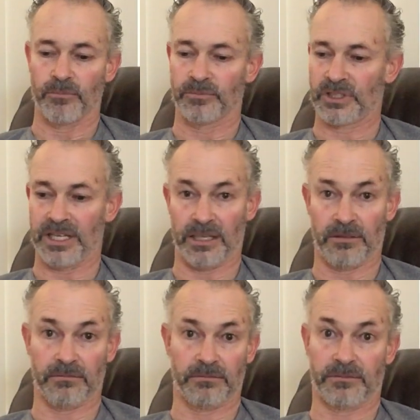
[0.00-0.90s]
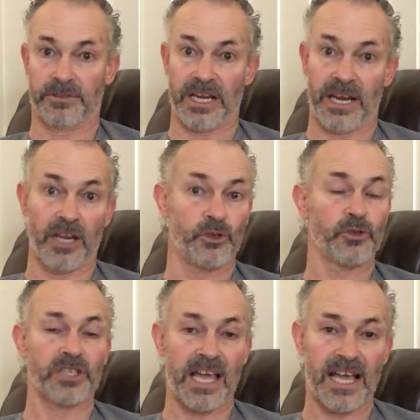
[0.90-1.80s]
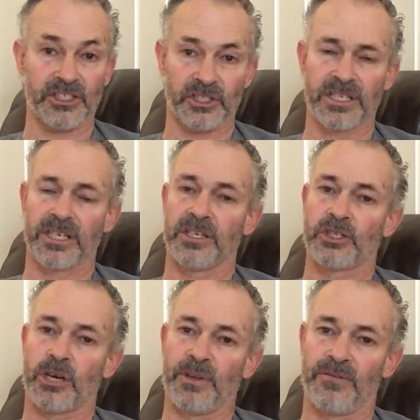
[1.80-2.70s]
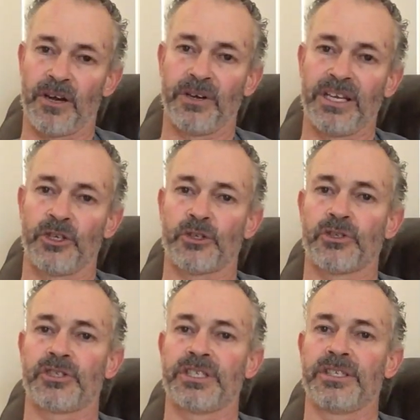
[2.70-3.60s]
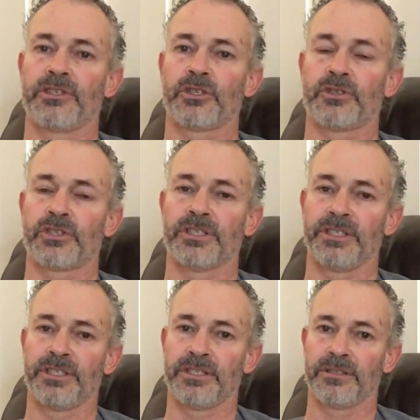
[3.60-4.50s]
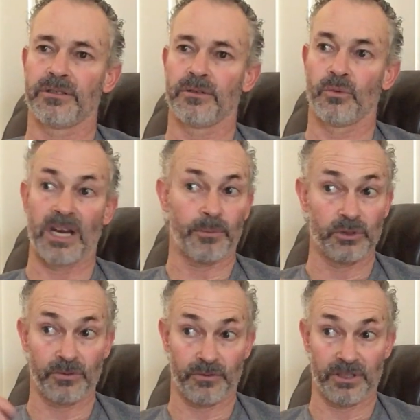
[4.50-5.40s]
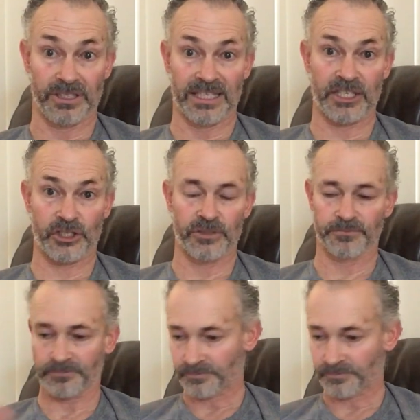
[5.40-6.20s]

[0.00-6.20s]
See how long Dan Andrews lasts. It's going to be very interesting to see what happens with the election.